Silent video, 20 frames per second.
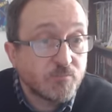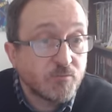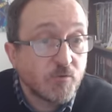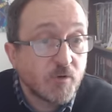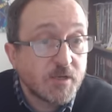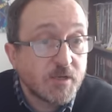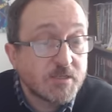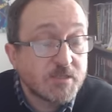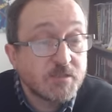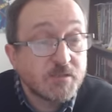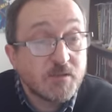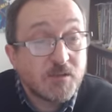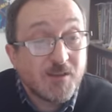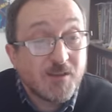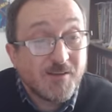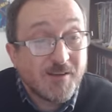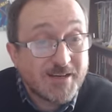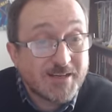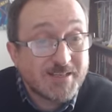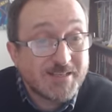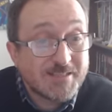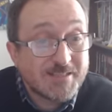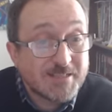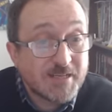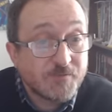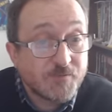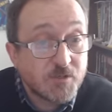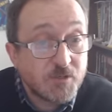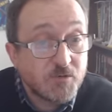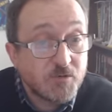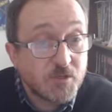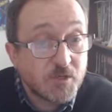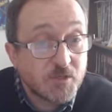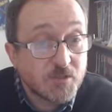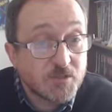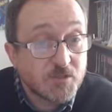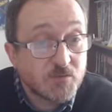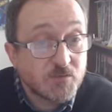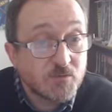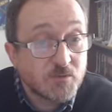Brighton likely to have
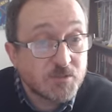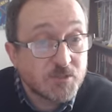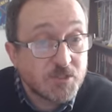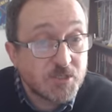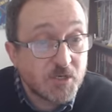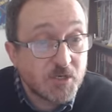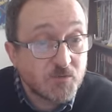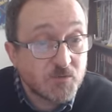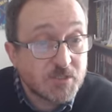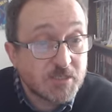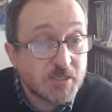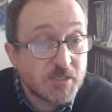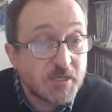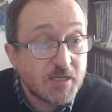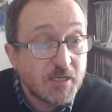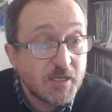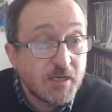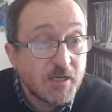Newcastle and Chelsea.